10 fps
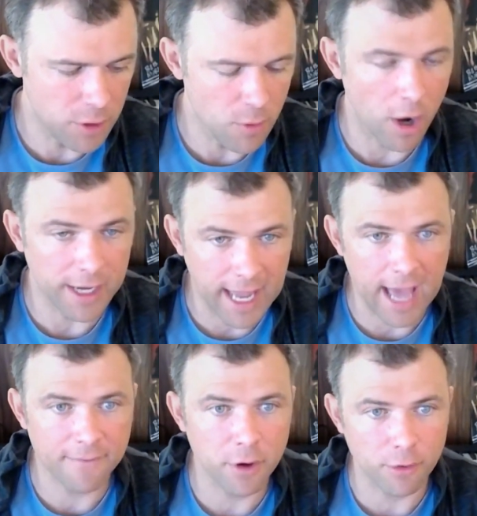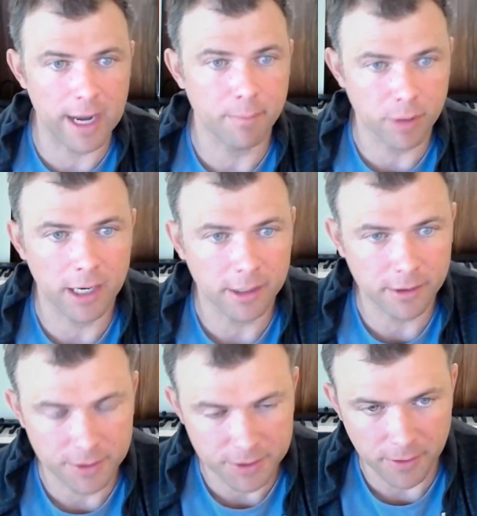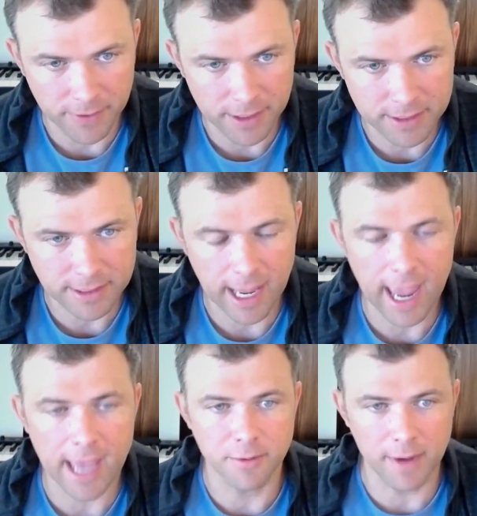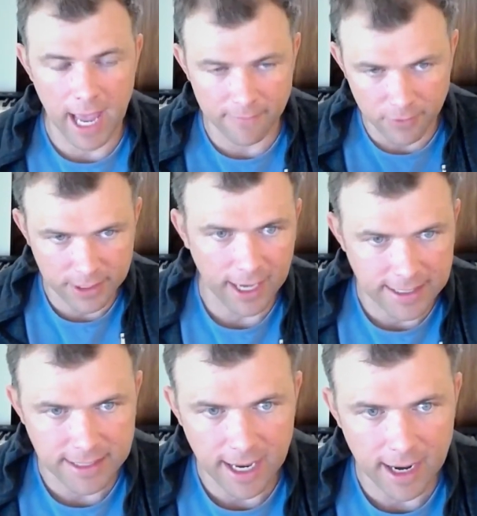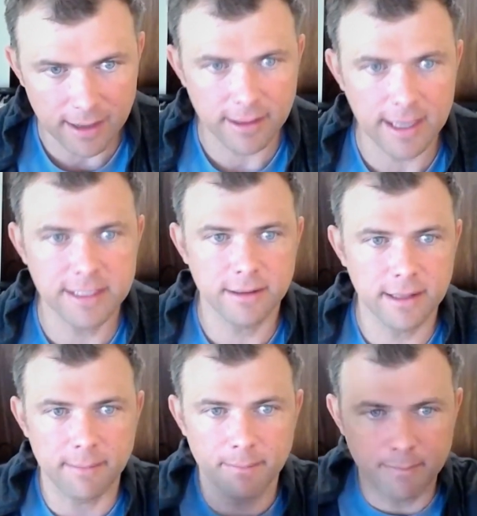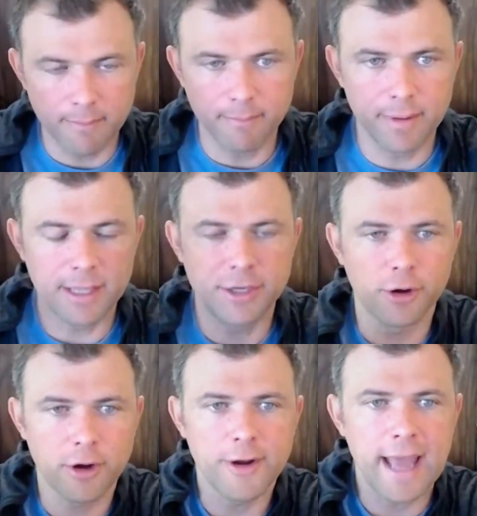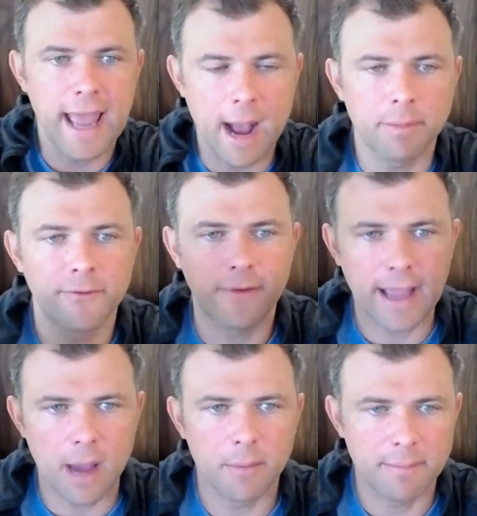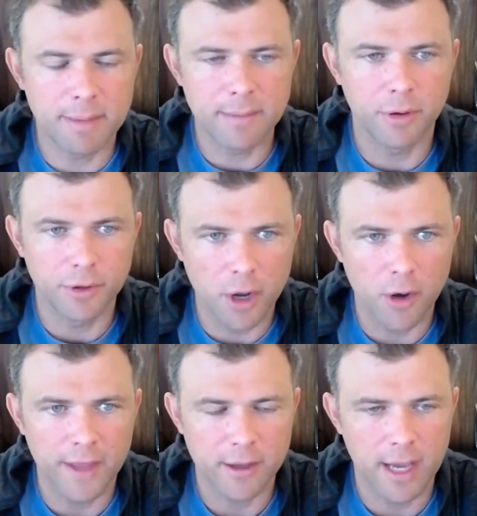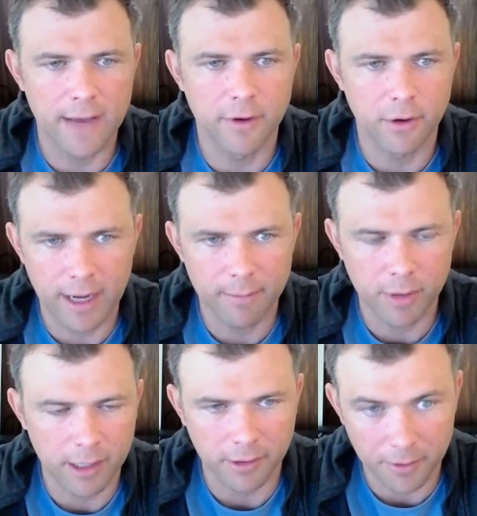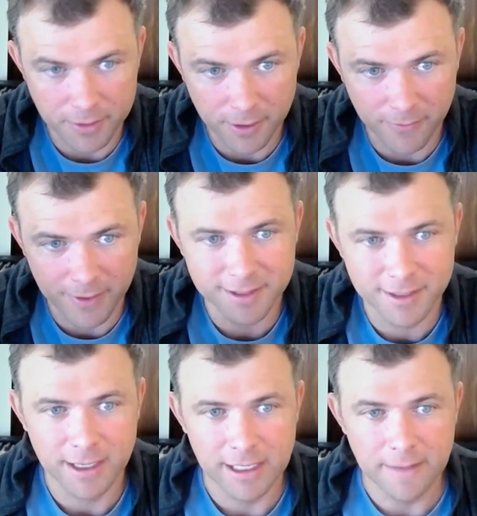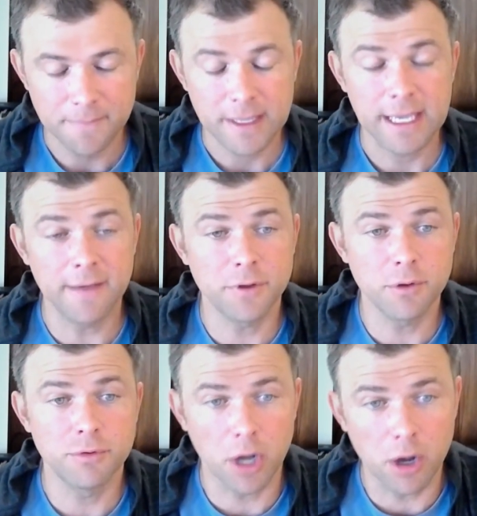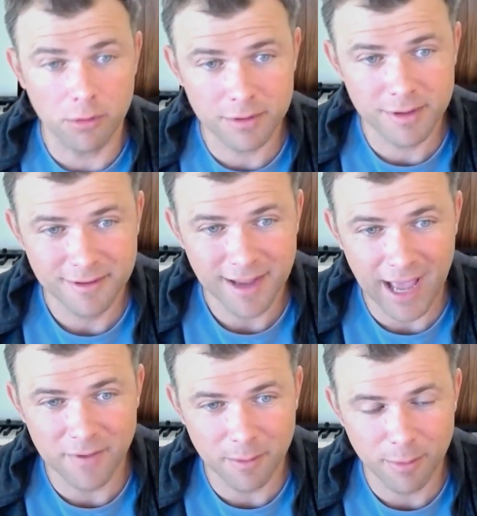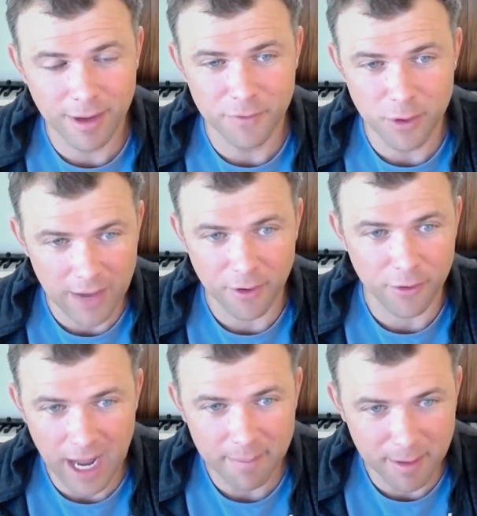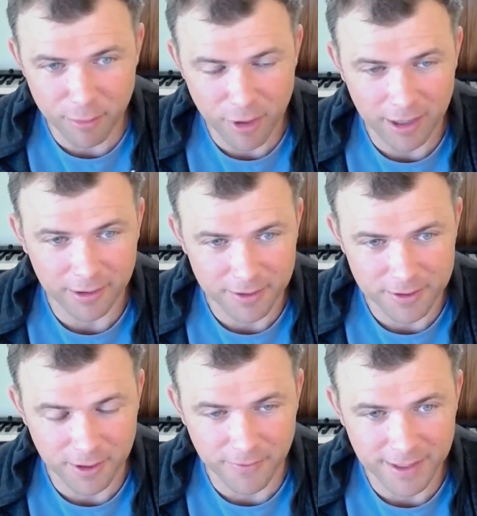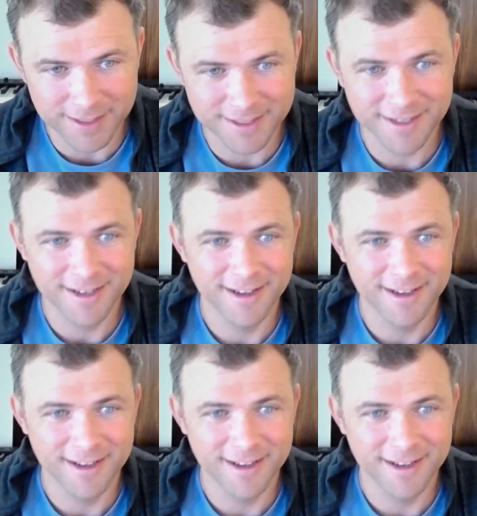already have a great product or service and you advertise that, it's like you're going to amplify how many people know that you have a great product or service. If you don't have if you have a crappy product or service,